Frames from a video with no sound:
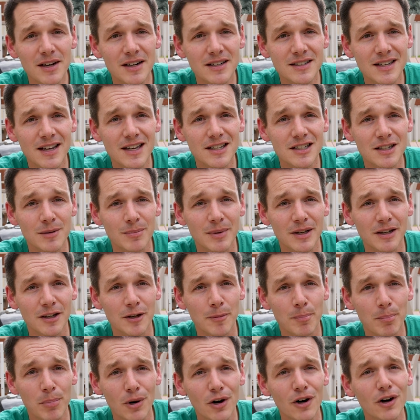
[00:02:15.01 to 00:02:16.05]
that it takes to be able to
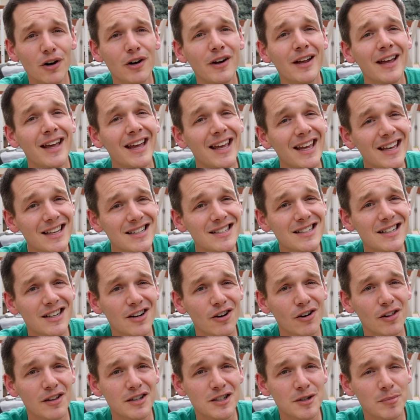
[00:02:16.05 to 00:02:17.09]
burn isn't
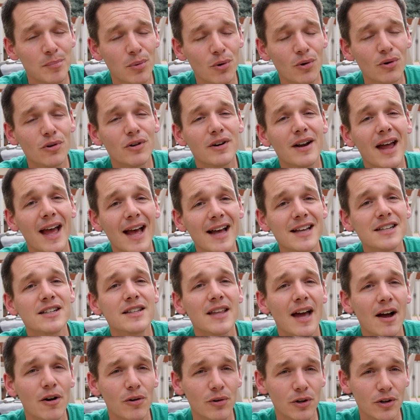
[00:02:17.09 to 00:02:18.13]
nearly as important as
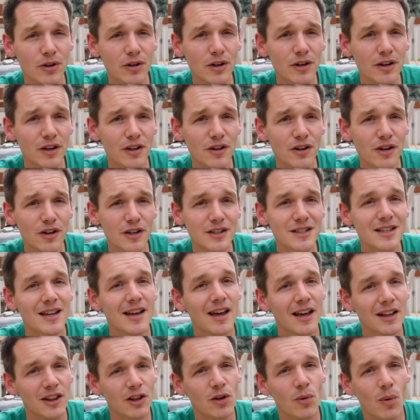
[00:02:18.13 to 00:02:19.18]
how good it cooks
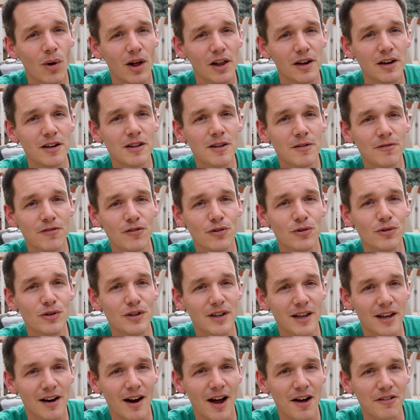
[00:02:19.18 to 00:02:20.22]
and the quality of the food you
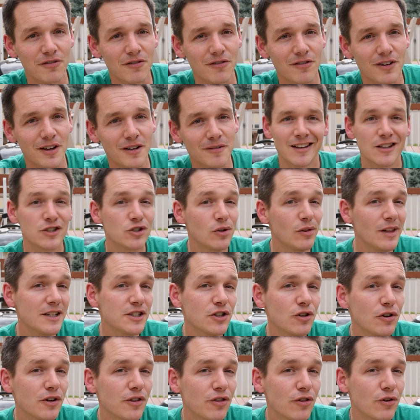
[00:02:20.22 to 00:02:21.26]
get off of it. So
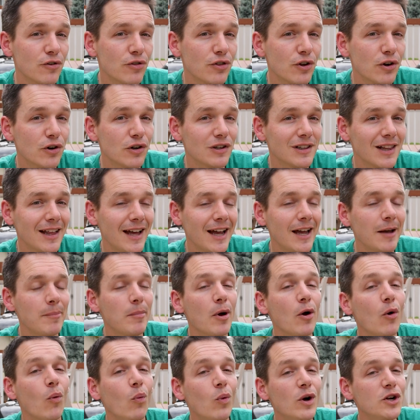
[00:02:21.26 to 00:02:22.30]
let's look at their third
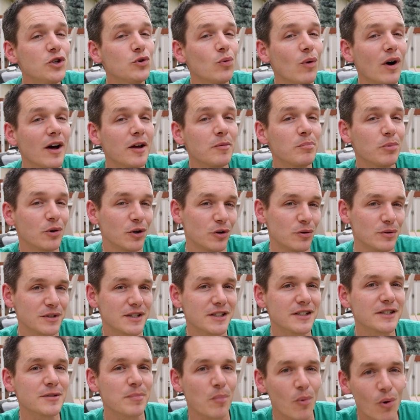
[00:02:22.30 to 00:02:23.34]
claim, which one
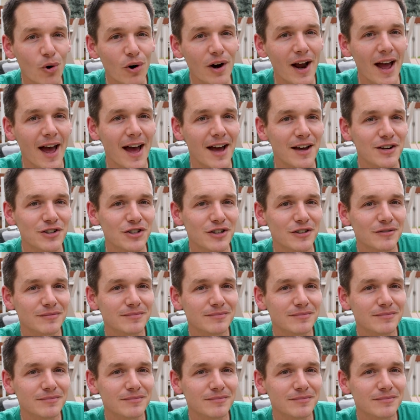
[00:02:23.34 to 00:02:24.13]
produces more ash.